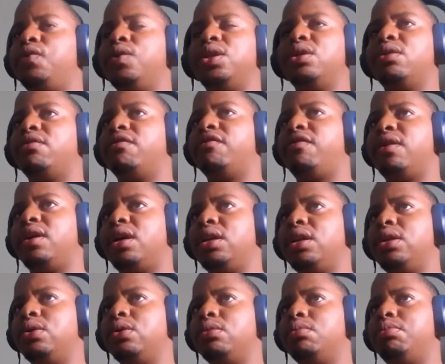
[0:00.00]
we don't
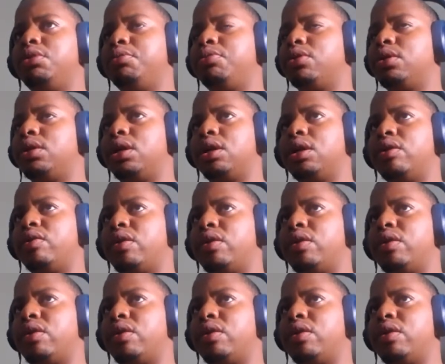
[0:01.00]
value people that are